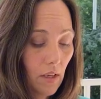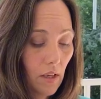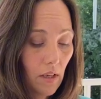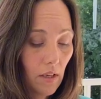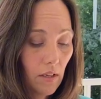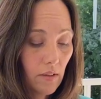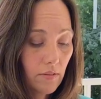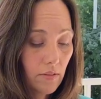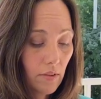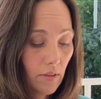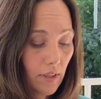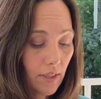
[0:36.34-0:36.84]

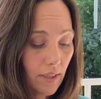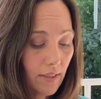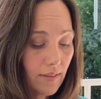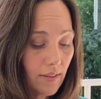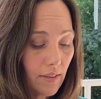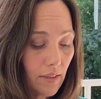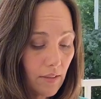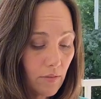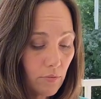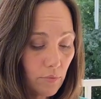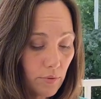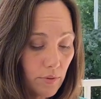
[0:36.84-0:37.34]
So like I said,
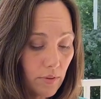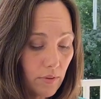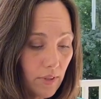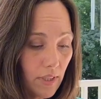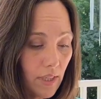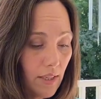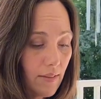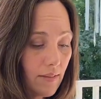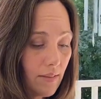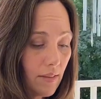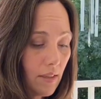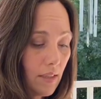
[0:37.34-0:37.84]
it's real
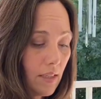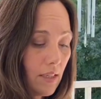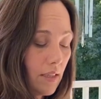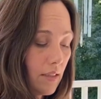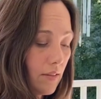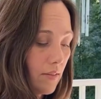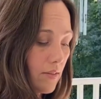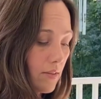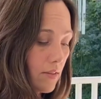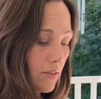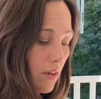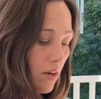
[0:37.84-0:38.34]
easy to get
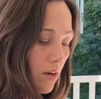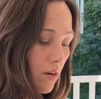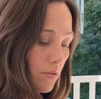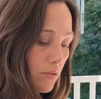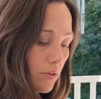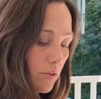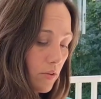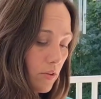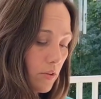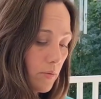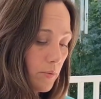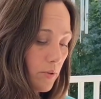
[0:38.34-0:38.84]
installed.
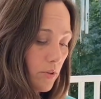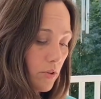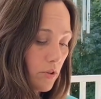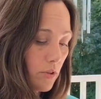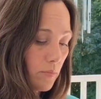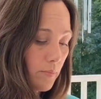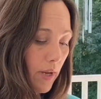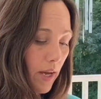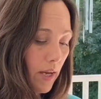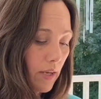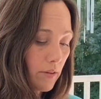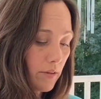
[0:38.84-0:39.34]
You just put your
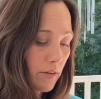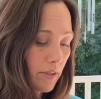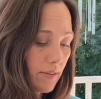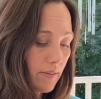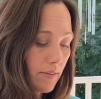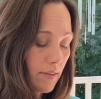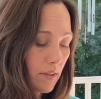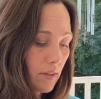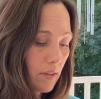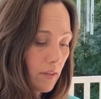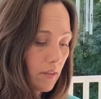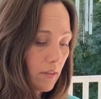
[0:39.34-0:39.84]
batteries
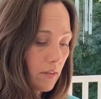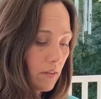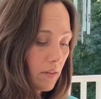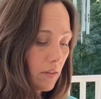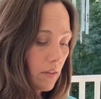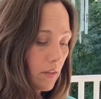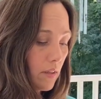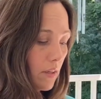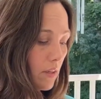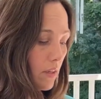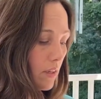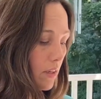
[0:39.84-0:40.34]
in,
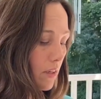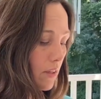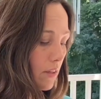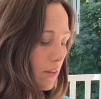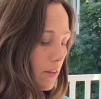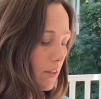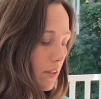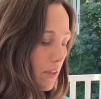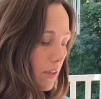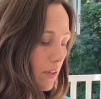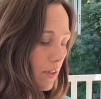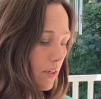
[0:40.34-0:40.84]

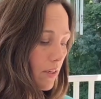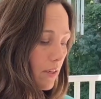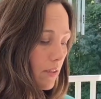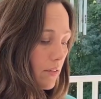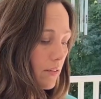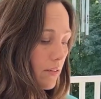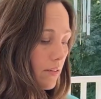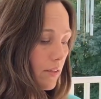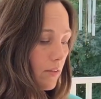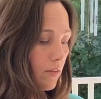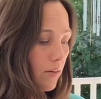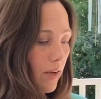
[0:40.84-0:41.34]
then
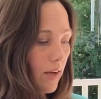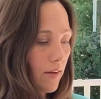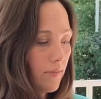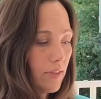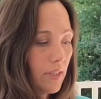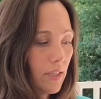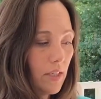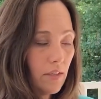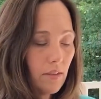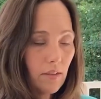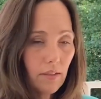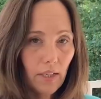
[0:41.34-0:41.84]
you'll have the
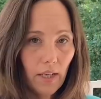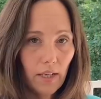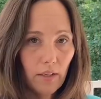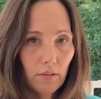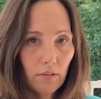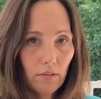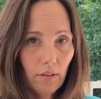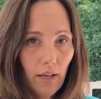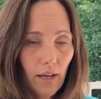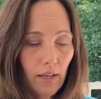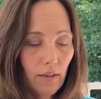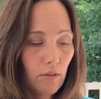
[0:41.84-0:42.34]
indicator
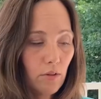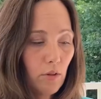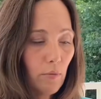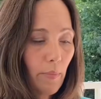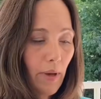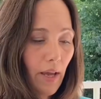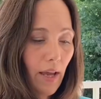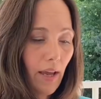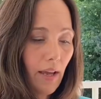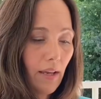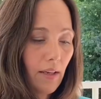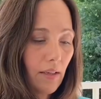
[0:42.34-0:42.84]
light on the
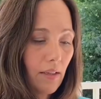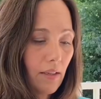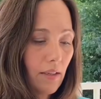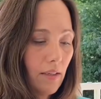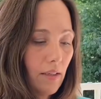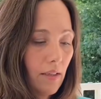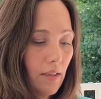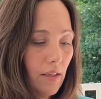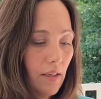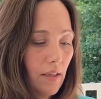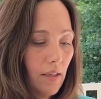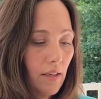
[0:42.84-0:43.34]
back.
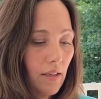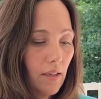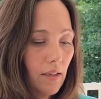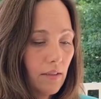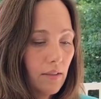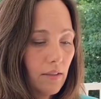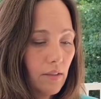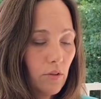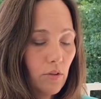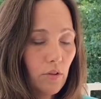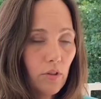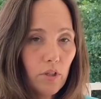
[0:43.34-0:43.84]
Then
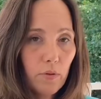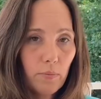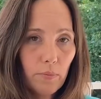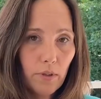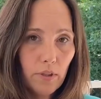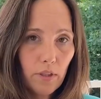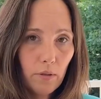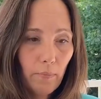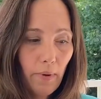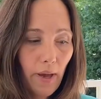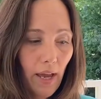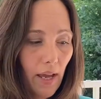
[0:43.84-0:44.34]
you just put
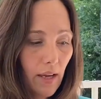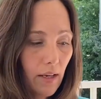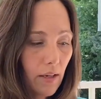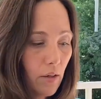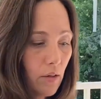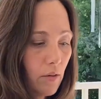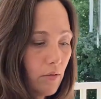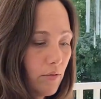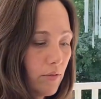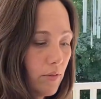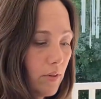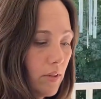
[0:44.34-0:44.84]
the back
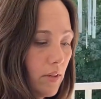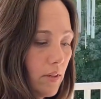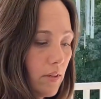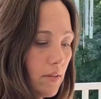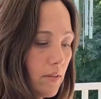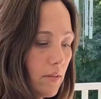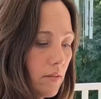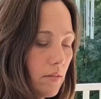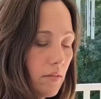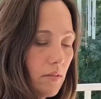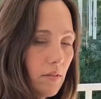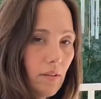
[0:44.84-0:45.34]
over it.
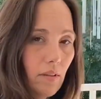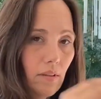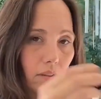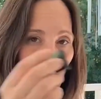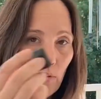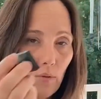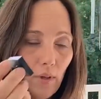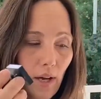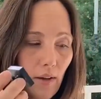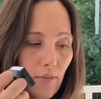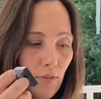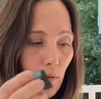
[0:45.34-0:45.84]
You
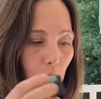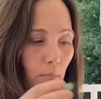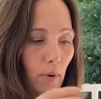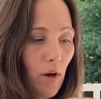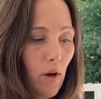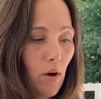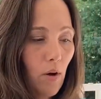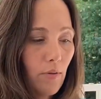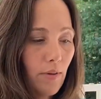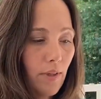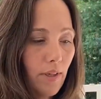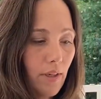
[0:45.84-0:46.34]
have the
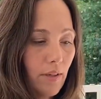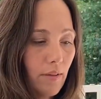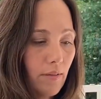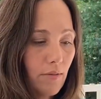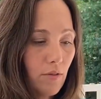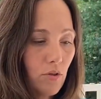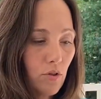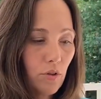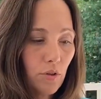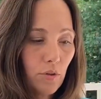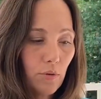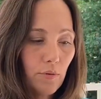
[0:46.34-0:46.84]
ball that
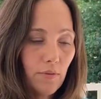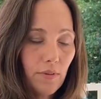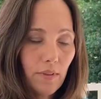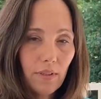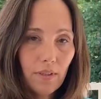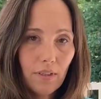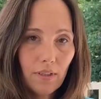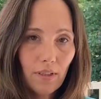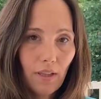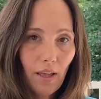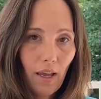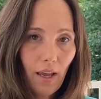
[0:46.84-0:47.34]
screws
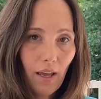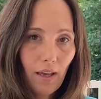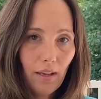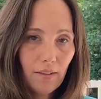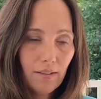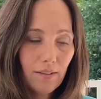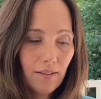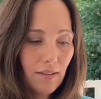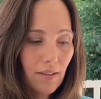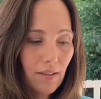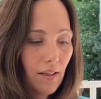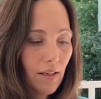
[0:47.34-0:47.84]
into that.
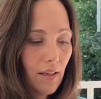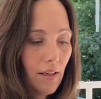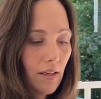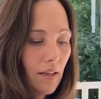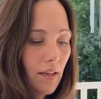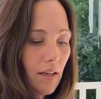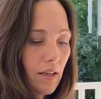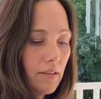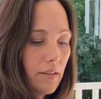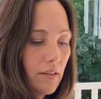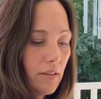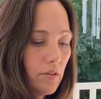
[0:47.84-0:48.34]

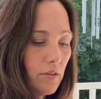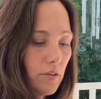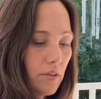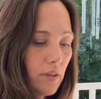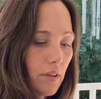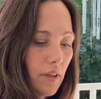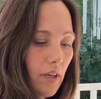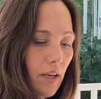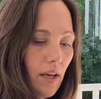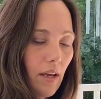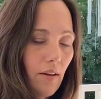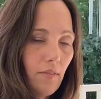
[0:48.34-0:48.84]
And then you're going
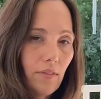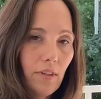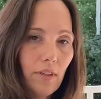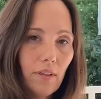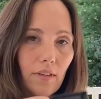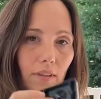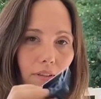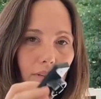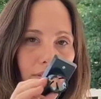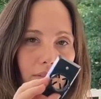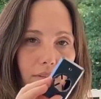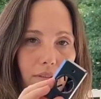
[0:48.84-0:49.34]
to have
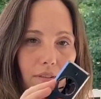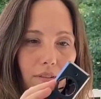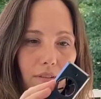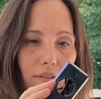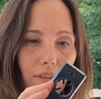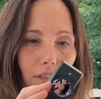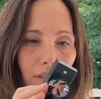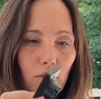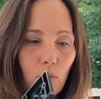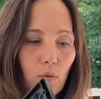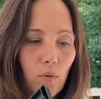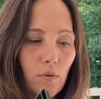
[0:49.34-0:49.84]
this
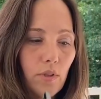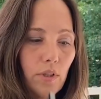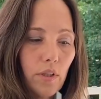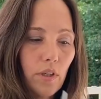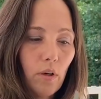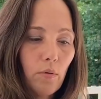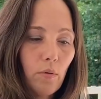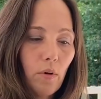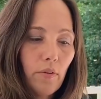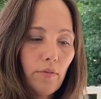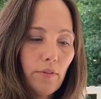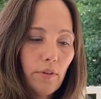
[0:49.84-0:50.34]
that's going to
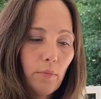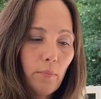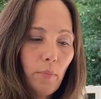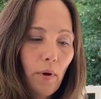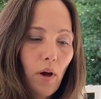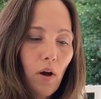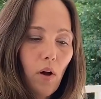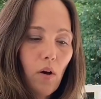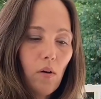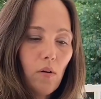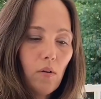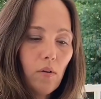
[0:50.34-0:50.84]
go over the
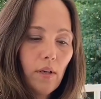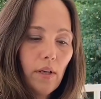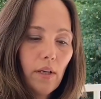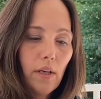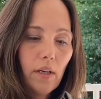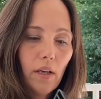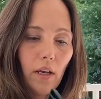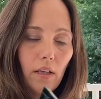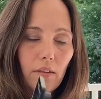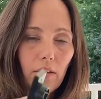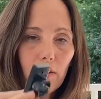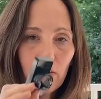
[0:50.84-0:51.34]
ball.
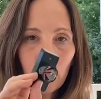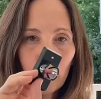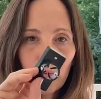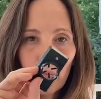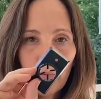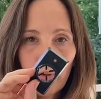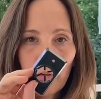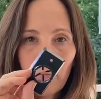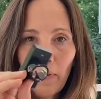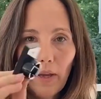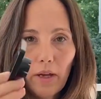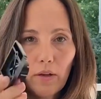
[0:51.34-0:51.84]
And this will
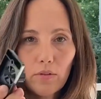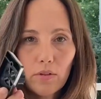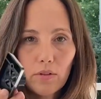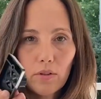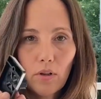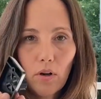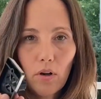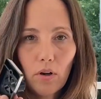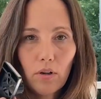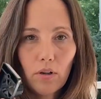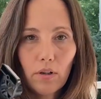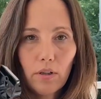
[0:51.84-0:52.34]
be mounted
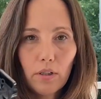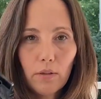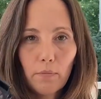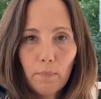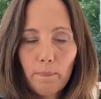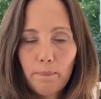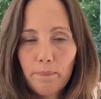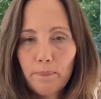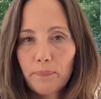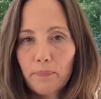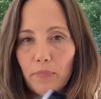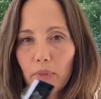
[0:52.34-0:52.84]
on
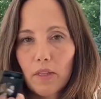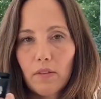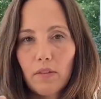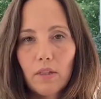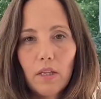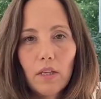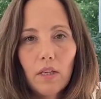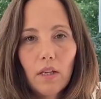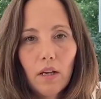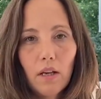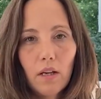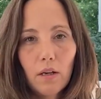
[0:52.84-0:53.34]

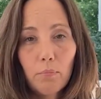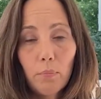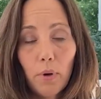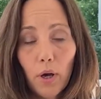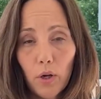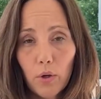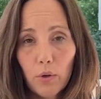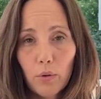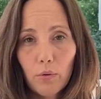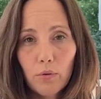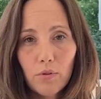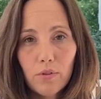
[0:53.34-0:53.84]
the
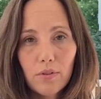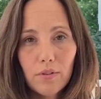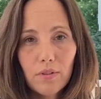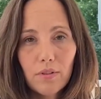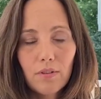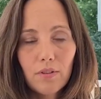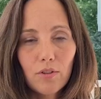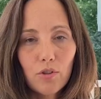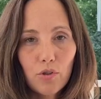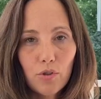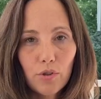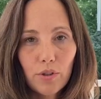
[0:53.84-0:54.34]
post,
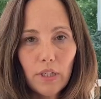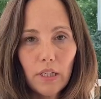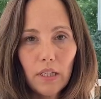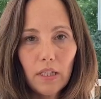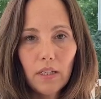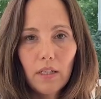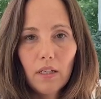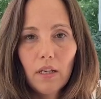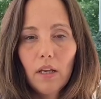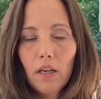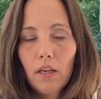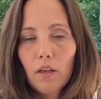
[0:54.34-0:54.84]
the
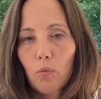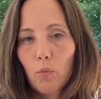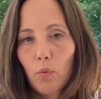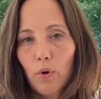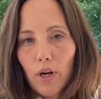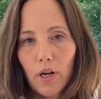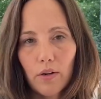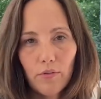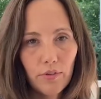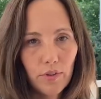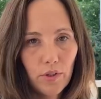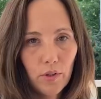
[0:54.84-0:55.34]
tree,
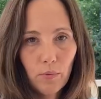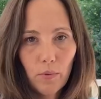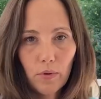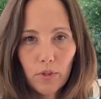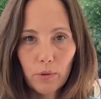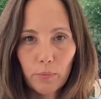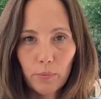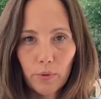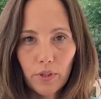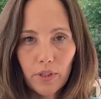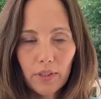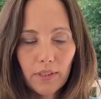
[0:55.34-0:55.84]
wherever you're wanting
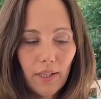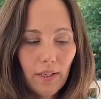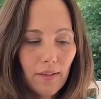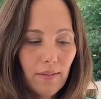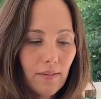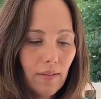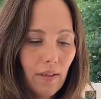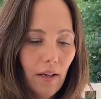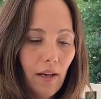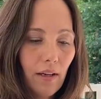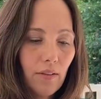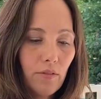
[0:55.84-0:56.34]
to put it
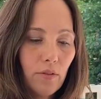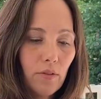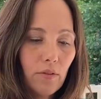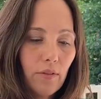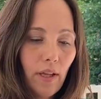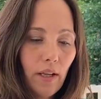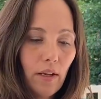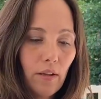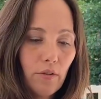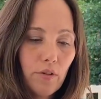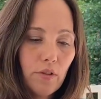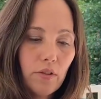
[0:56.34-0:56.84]
outside. So
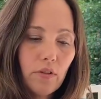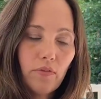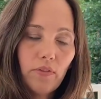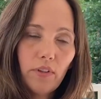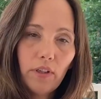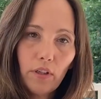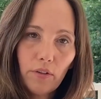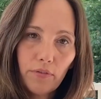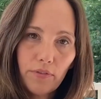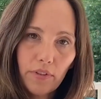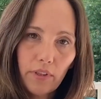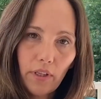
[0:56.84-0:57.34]
that'll just fit
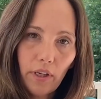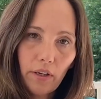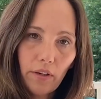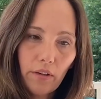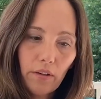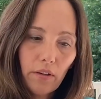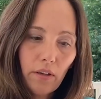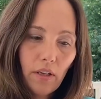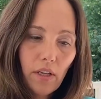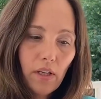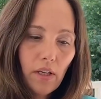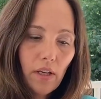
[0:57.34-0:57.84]
over there.
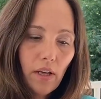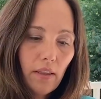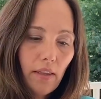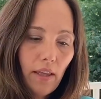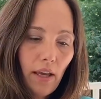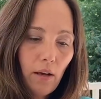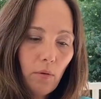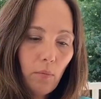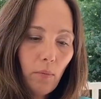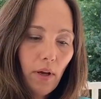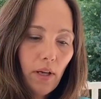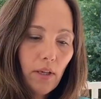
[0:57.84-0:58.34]
And
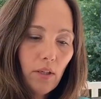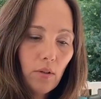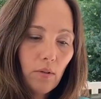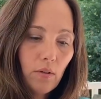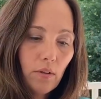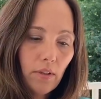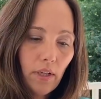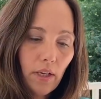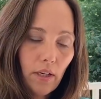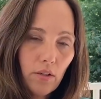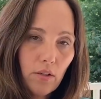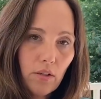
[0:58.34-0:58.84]
that way you can
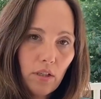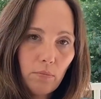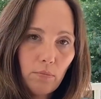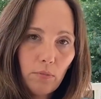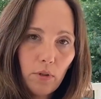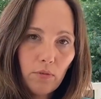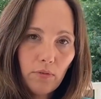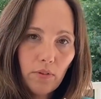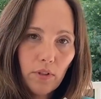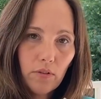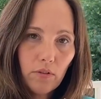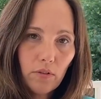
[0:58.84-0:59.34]
actually
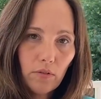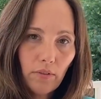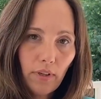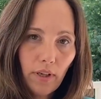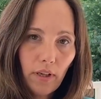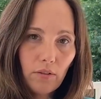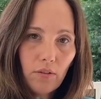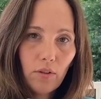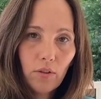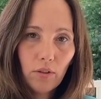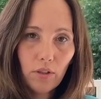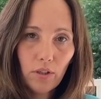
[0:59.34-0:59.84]
move this around. You can